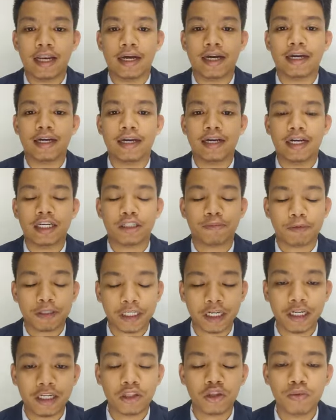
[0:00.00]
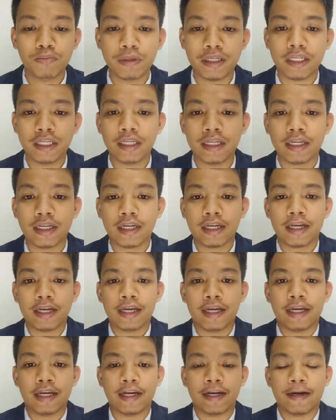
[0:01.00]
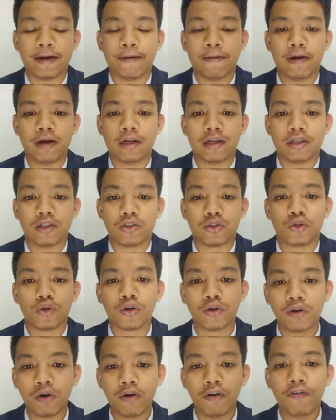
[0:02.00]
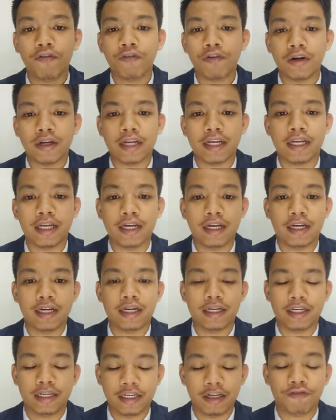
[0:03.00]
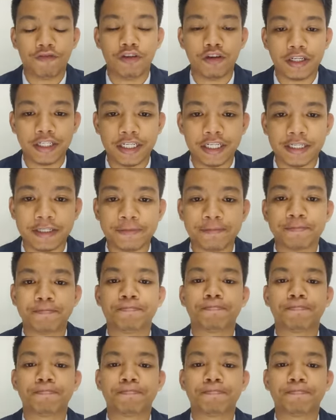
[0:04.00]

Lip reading: especially to me, to growth in the future.